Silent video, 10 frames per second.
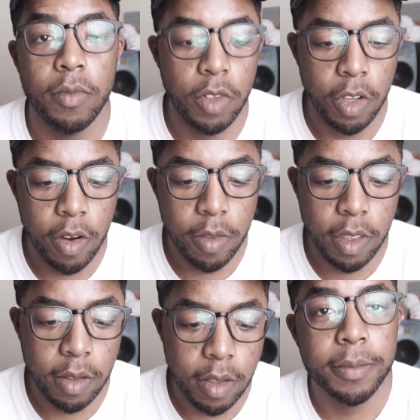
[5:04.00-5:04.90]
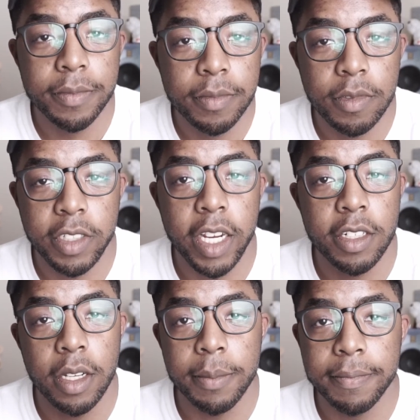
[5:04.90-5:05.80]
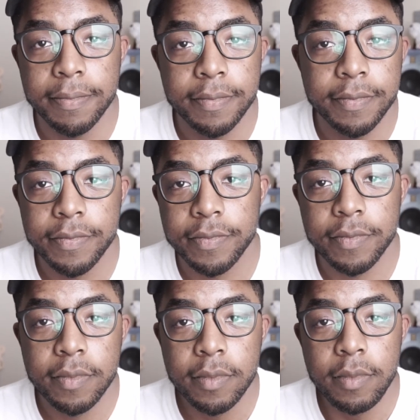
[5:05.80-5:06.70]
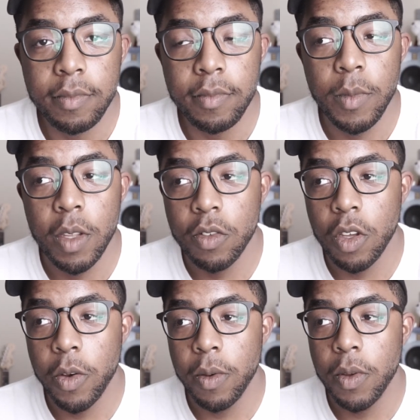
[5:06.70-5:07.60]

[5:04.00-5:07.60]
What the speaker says: Do your own thing. Change it up. So